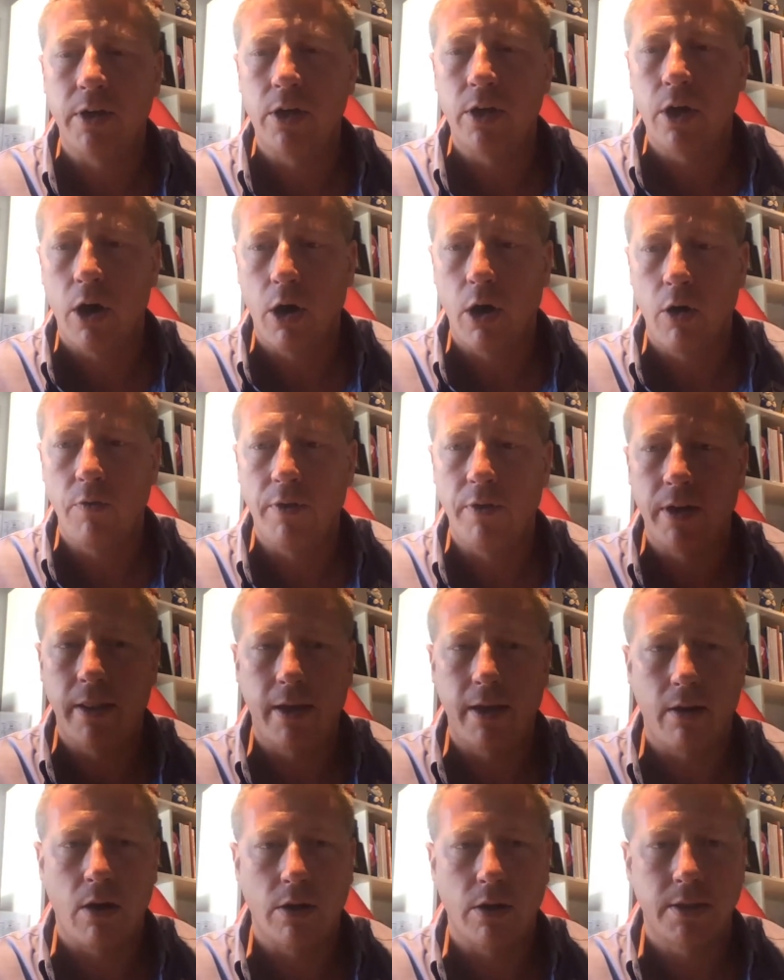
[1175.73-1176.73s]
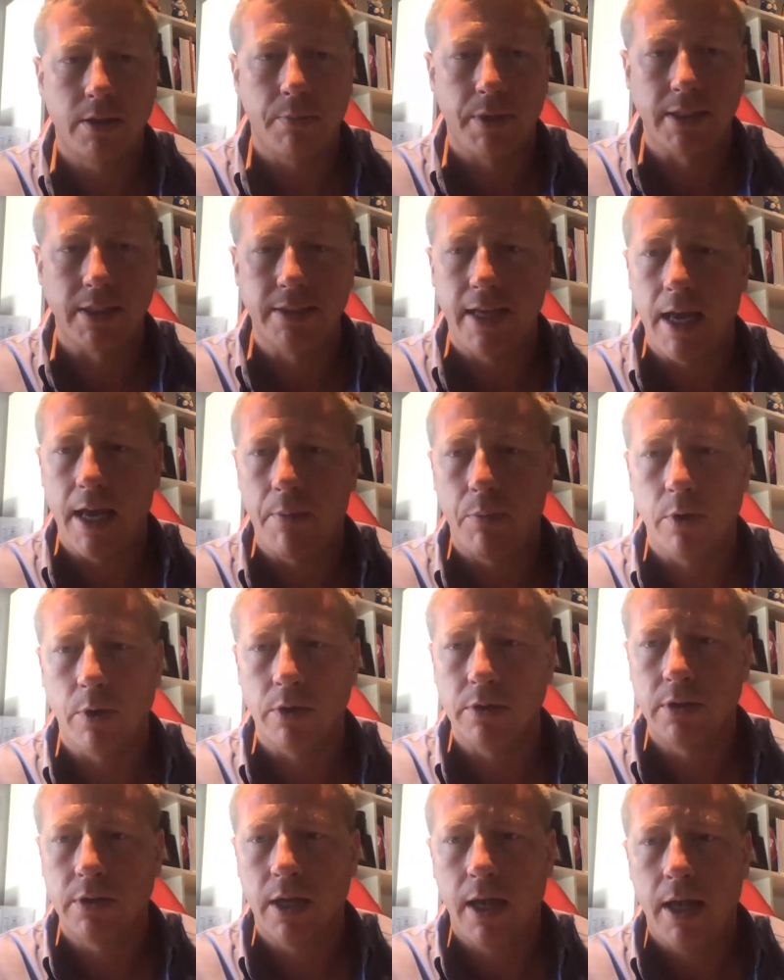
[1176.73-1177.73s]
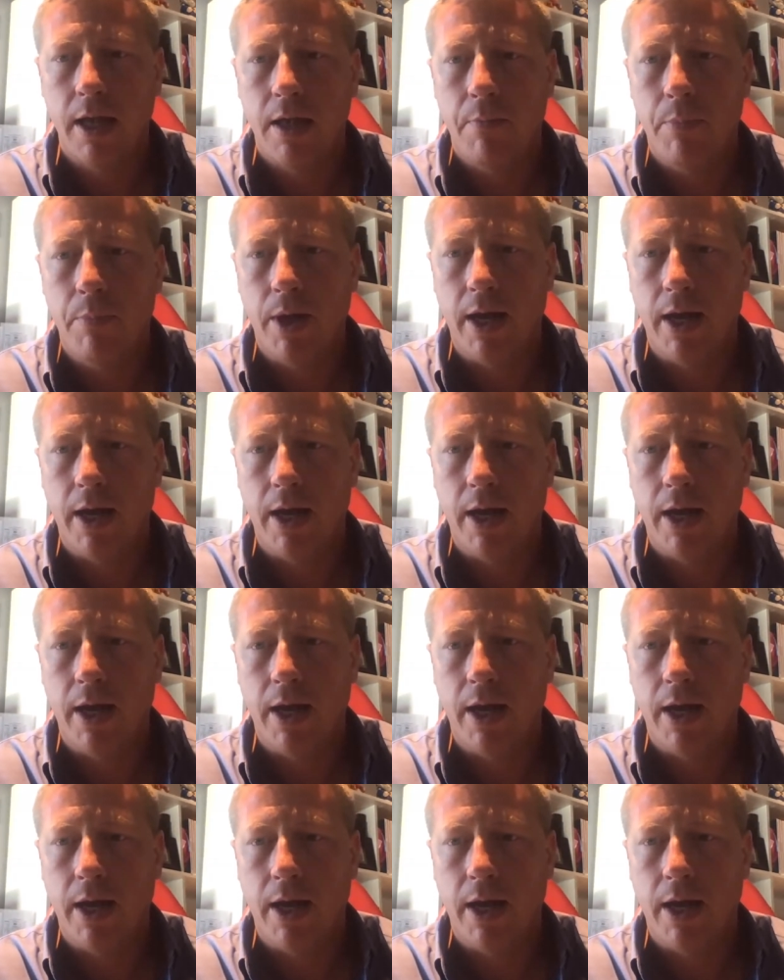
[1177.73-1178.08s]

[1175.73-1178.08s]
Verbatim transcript: given COVID, there are some examples,